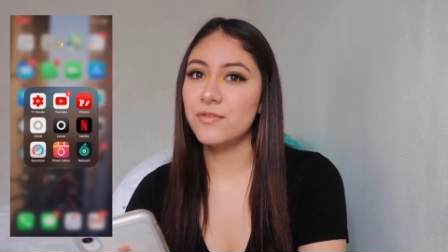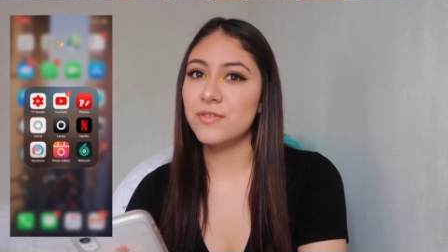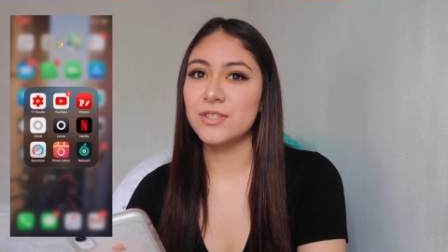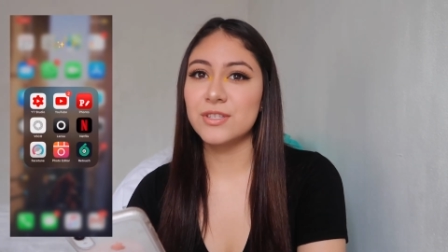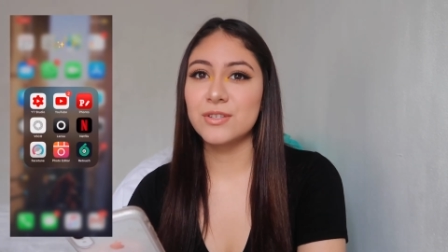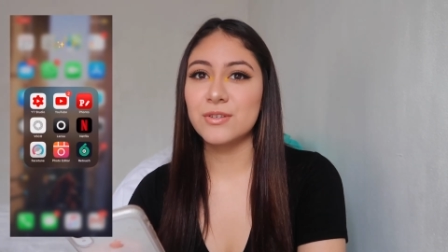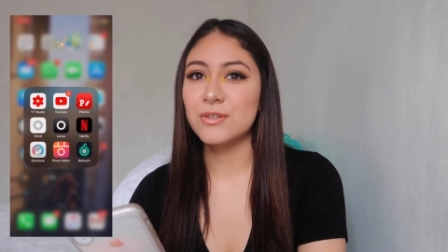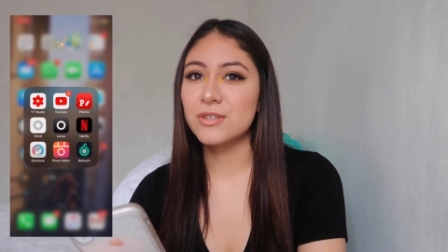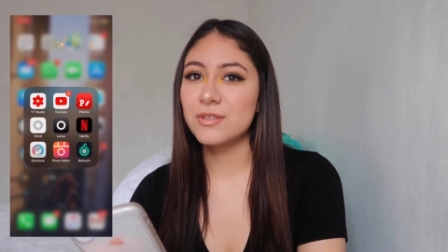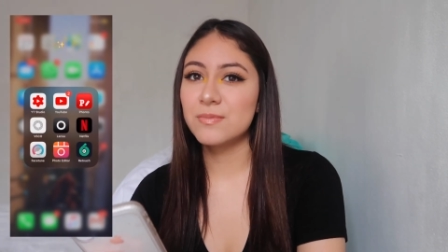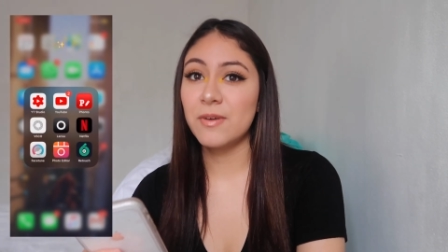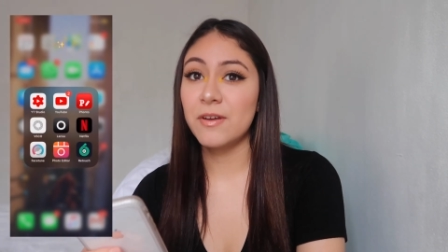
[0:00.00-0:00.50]

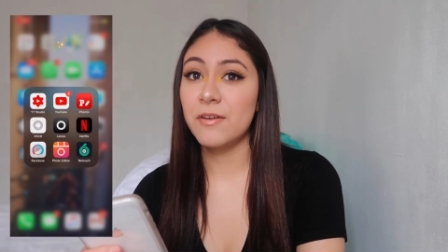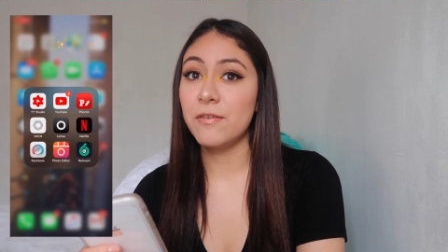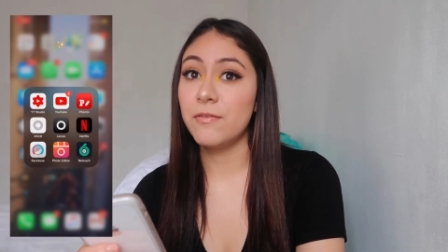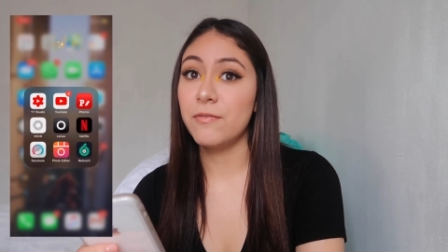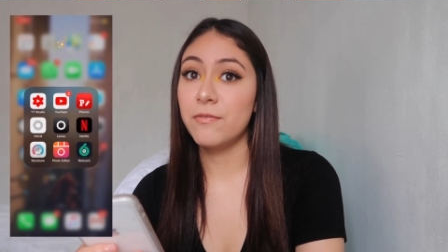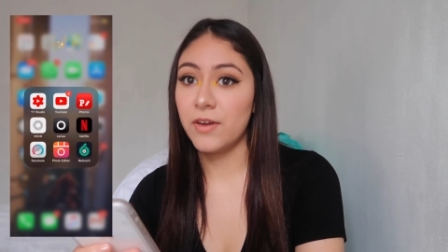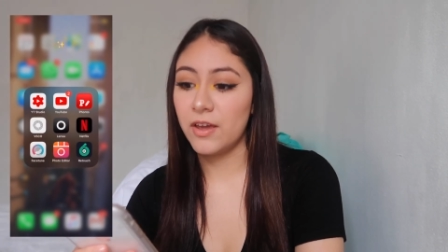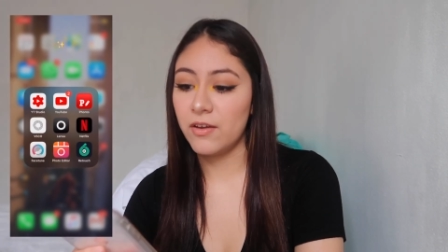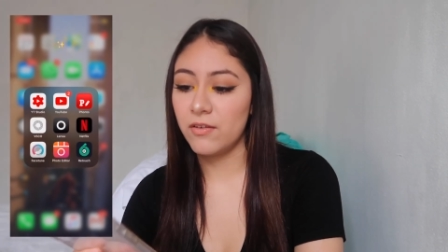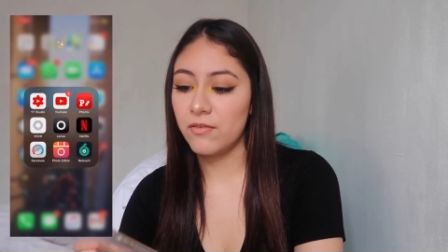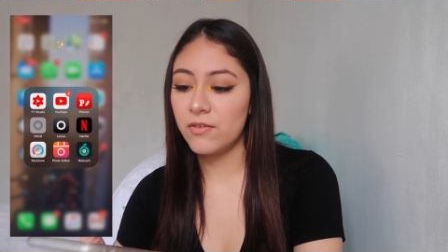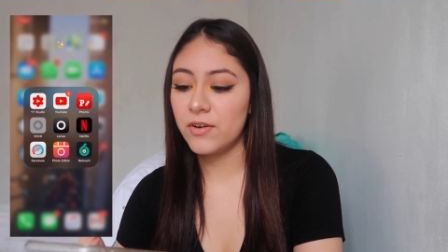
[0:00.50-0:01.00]
Visco's my
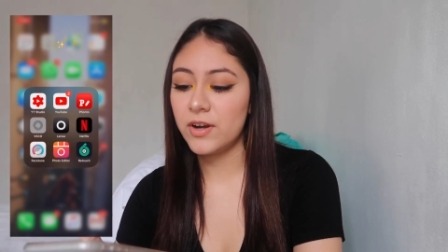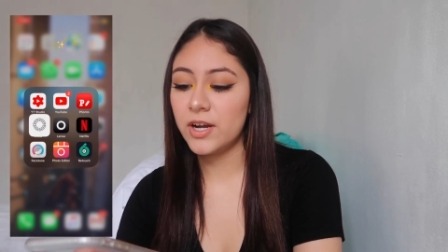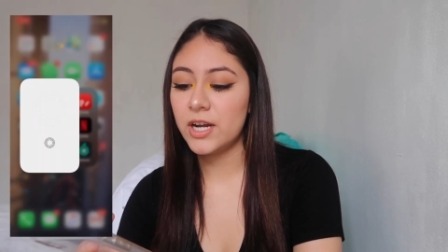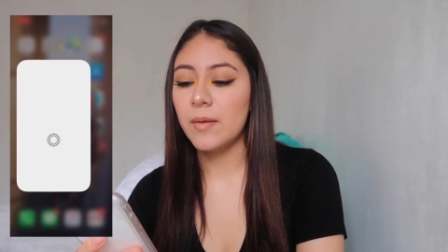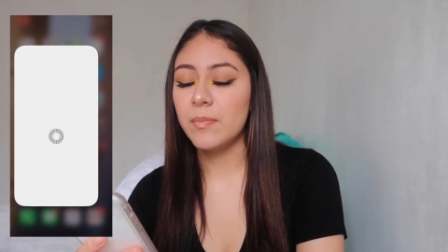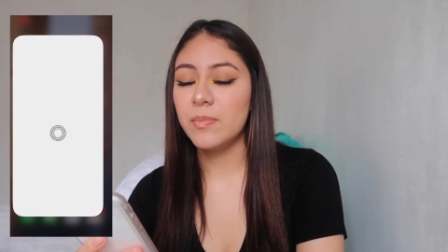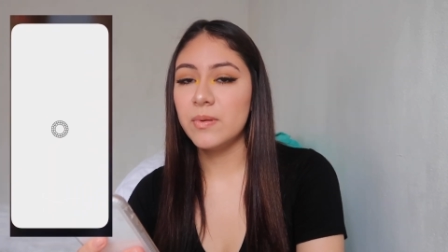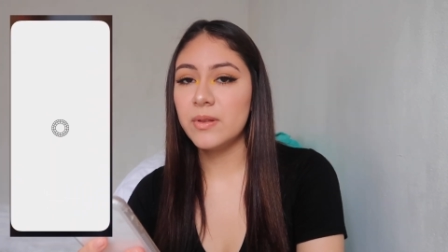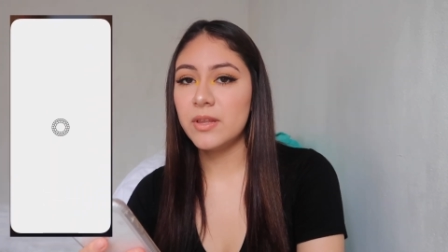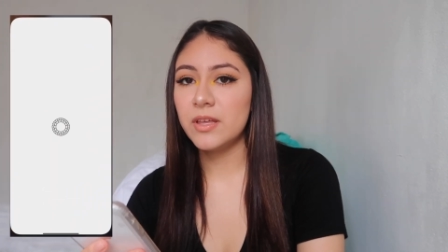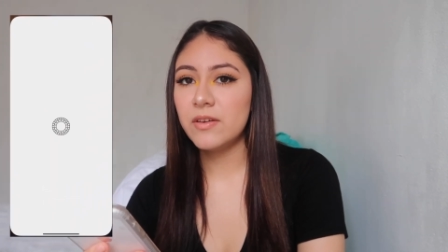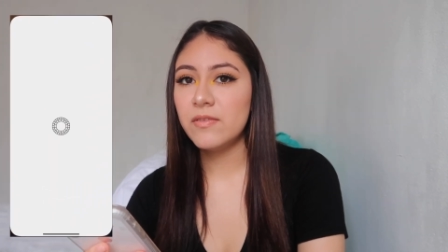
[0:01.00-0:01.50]
favorite. I
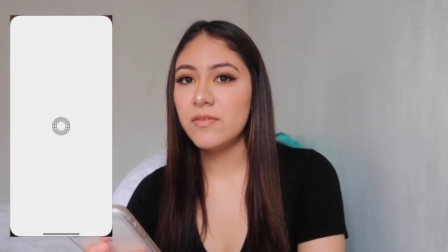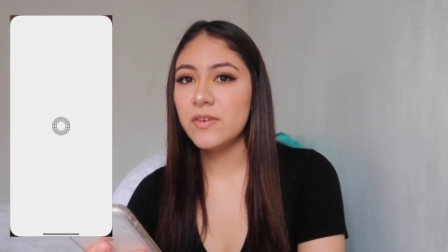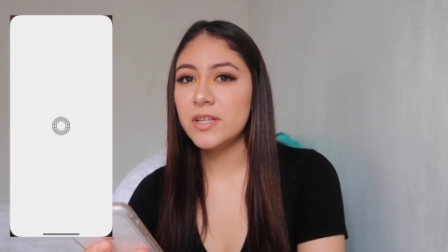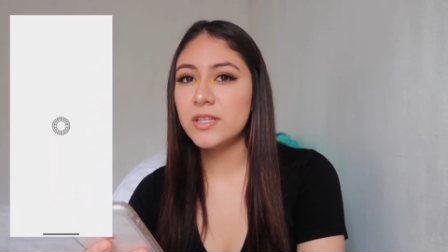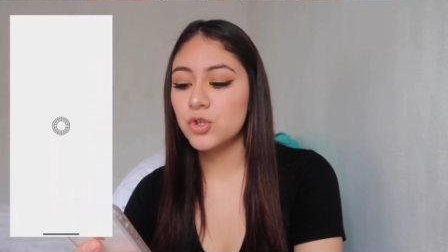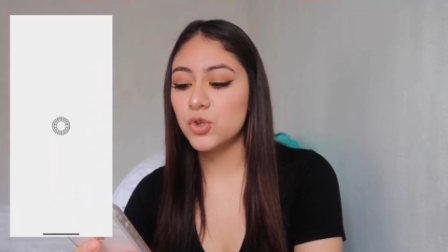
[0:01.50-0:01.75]
believe it's